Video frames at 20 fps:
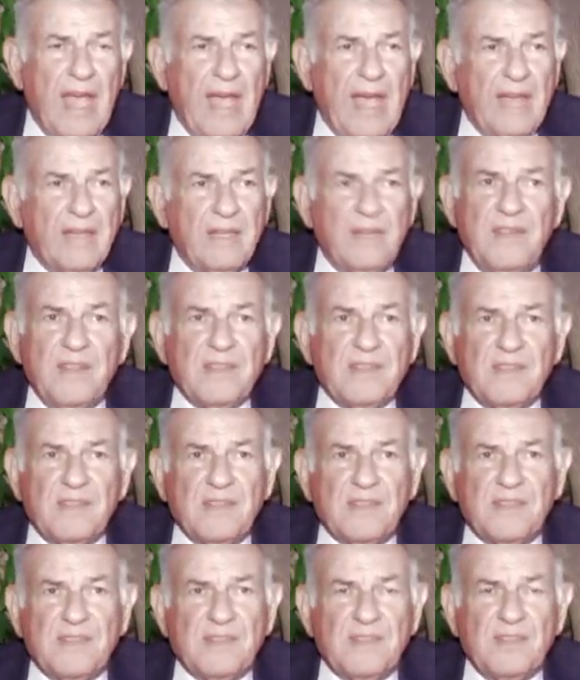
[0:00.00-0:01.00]
And this
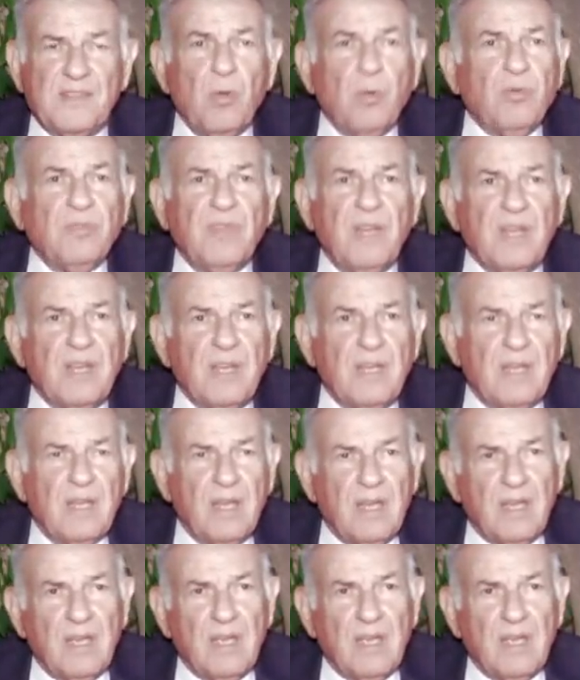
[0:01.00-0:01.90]
is totally